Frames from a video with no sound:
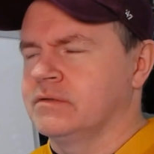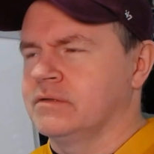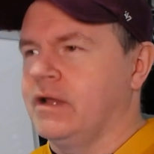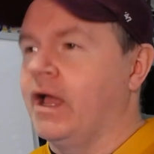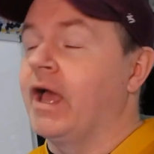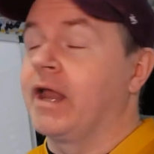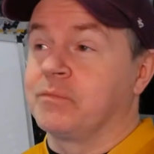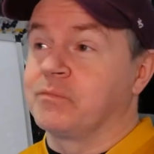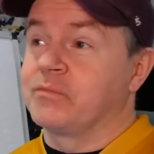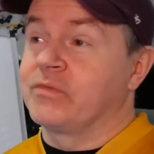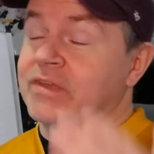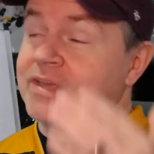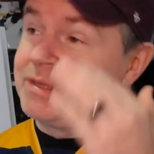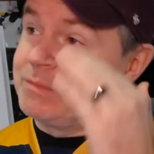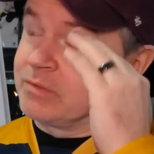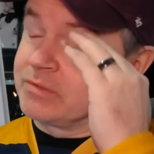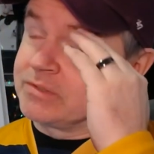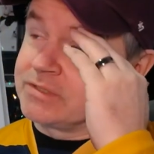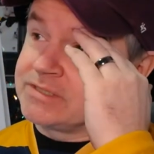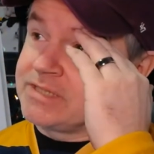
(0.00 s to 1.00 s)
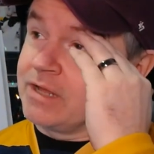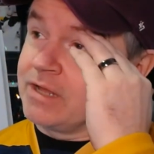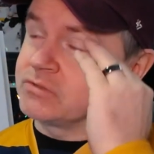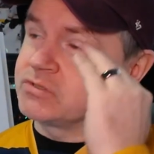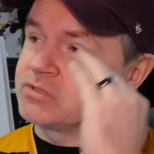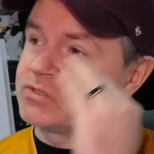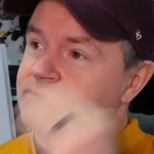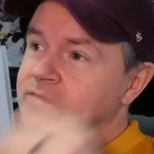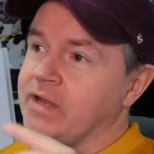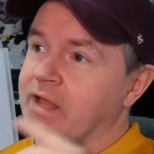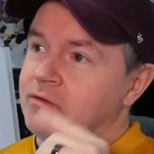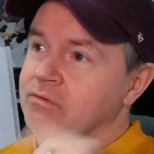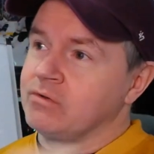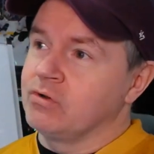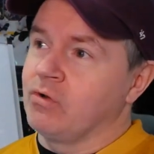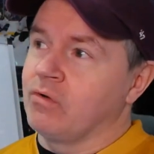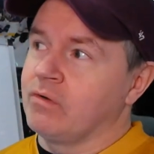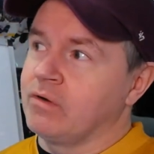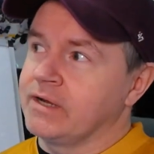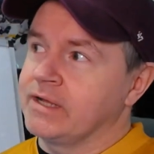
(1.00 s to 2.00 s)
and I'm thinking about this now, so now
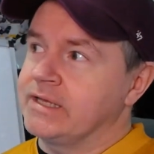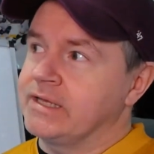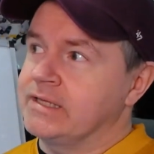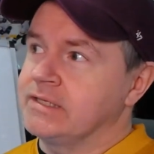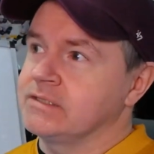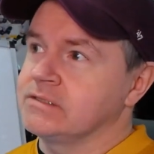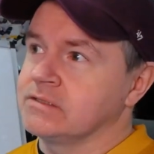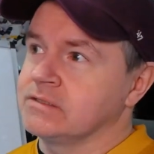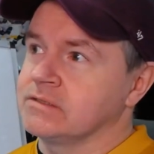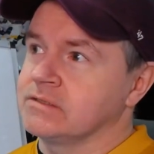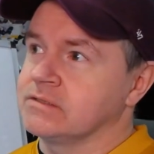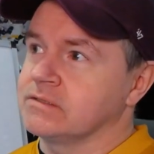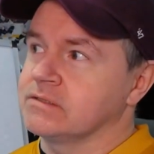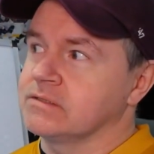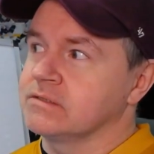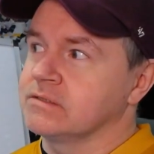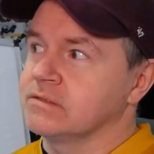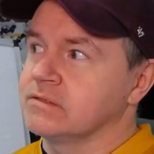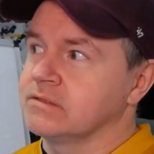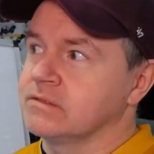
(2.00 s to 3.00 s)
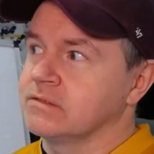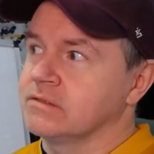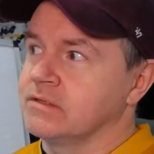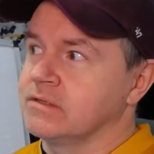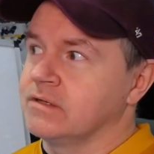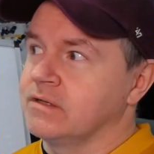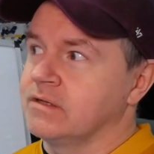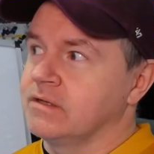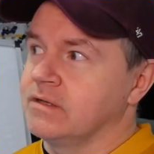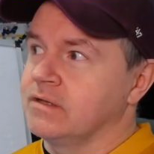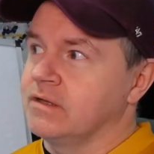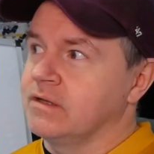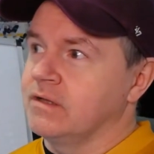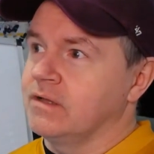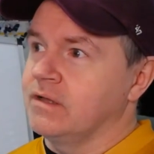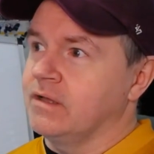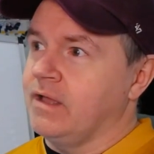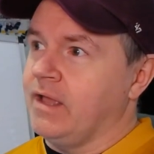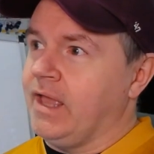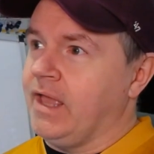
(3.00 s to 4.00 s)
Nora isn't
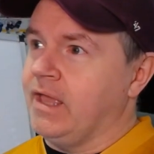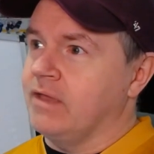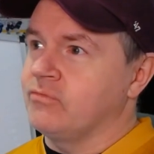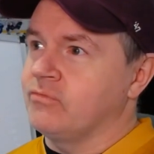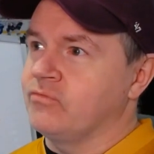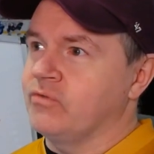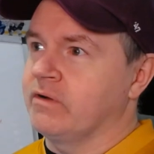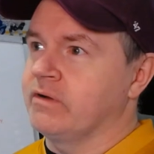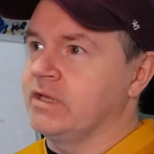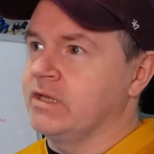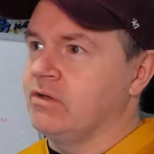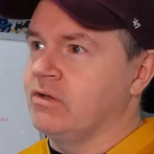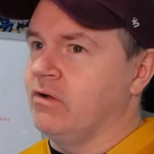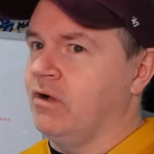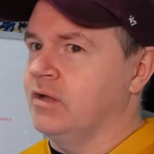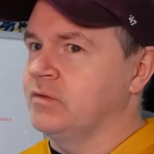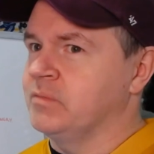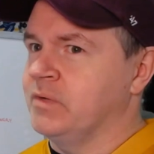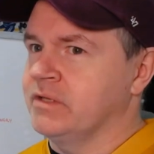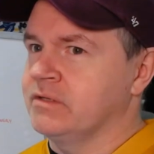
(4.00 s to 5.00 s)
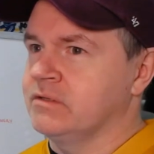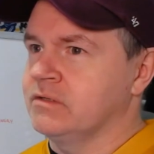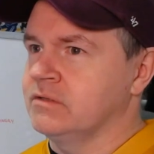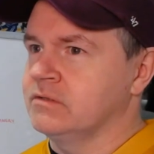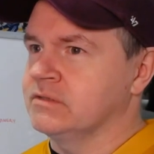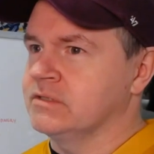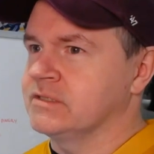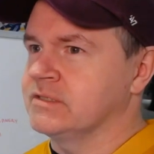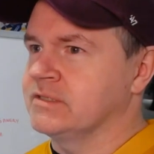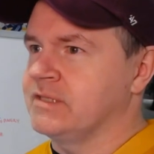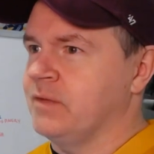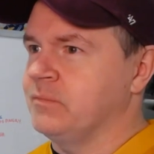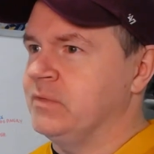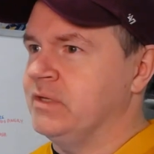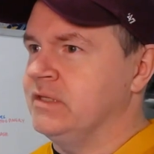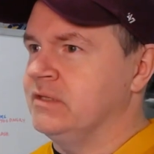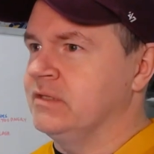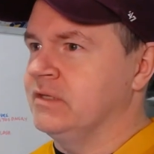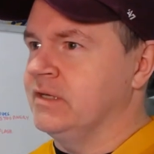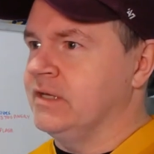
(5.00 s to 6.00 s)
a fairy godmother. Does that
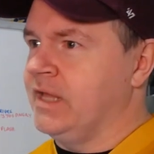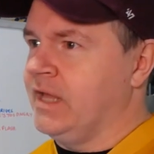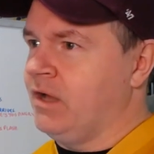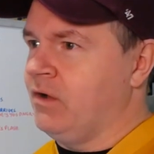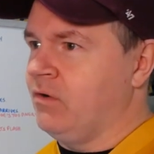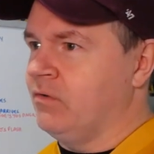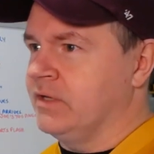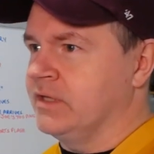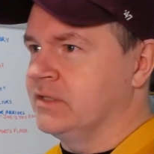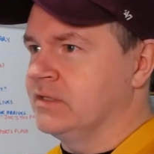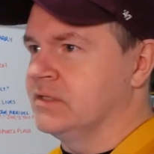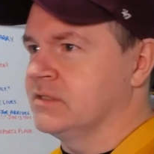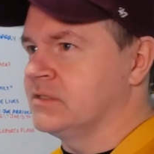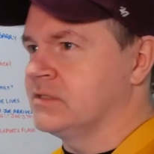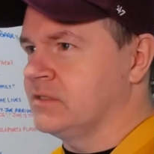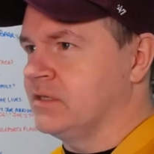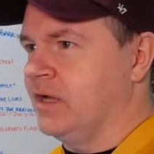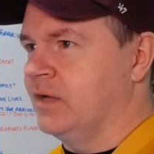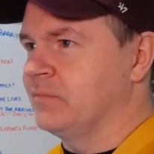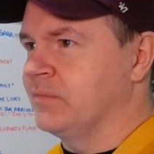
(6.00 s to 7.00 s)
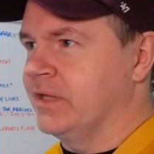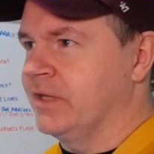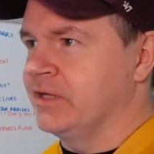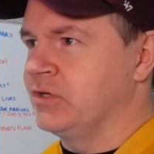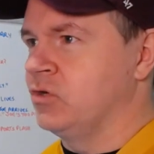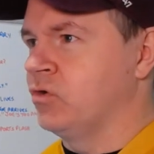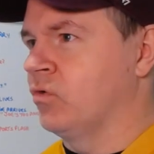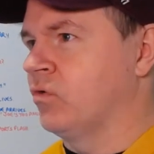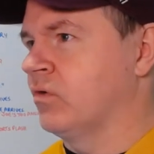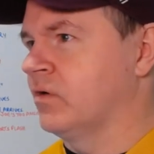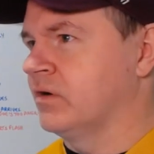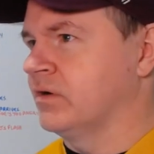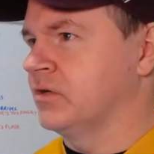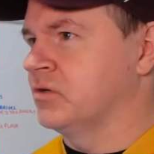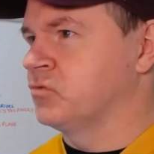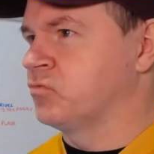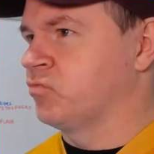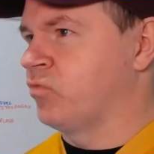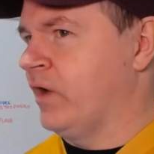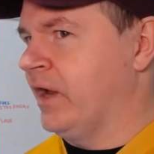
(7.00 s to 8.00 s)
mean that now in this timeline, Nora
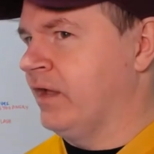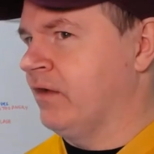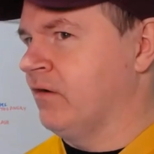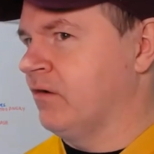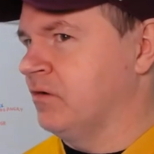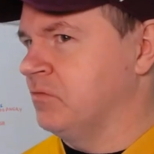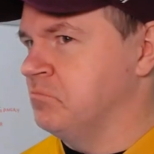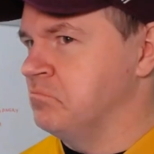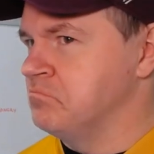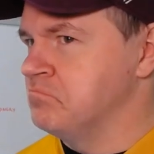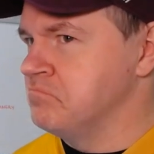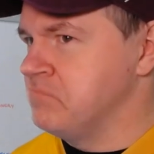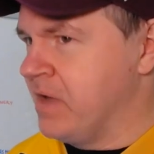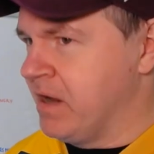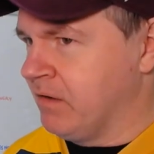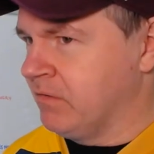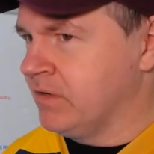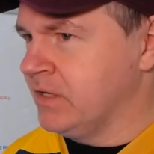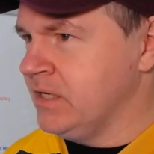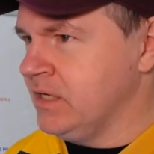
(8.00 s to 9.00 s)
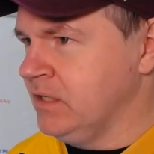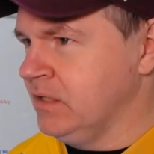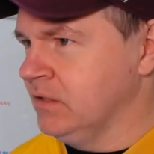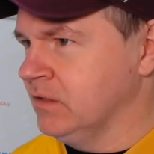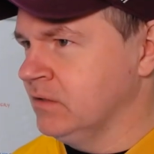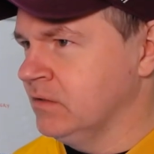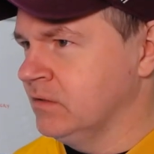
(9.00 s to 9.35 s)
and Ray aren't married?